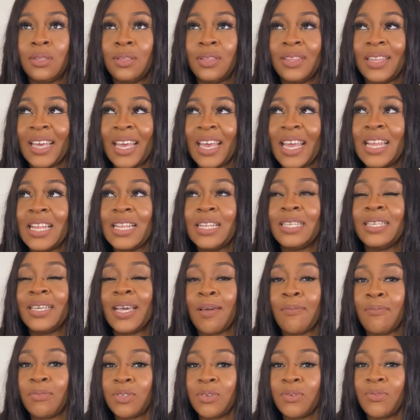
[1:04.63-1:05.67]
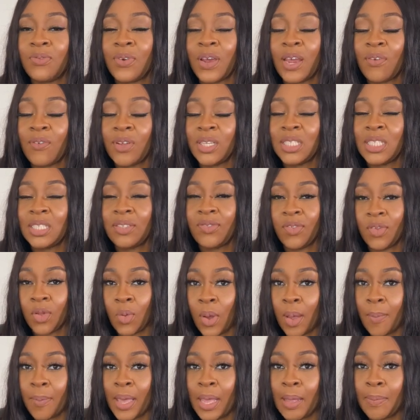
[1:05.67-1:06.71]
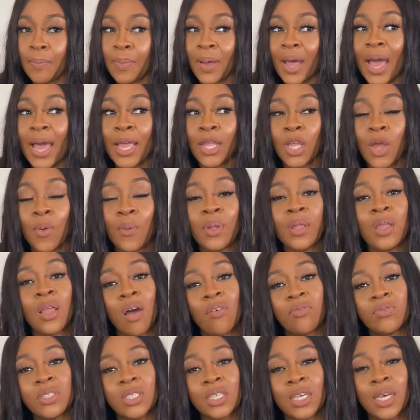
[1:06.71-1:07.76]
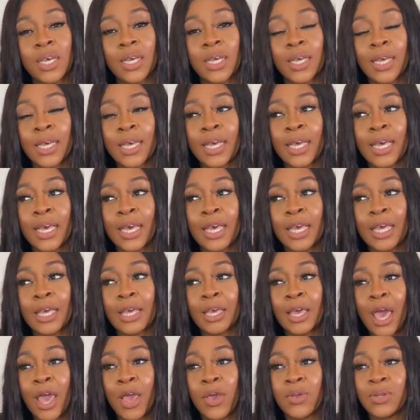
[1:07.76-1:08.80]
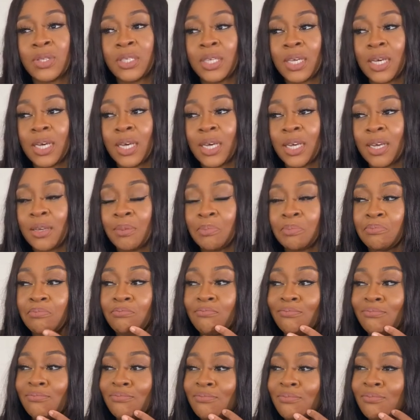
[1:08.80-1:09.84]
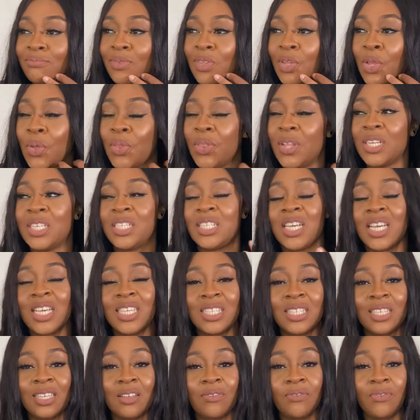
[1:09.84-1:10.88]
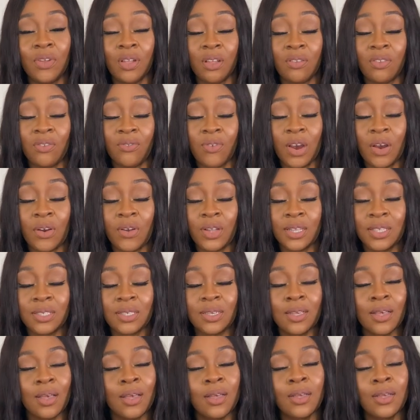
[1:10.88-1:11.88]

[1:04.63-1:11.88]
the in depth of fragrances, if you know what I mean. But I know enough to get you to know the gist and feel of the fragrance.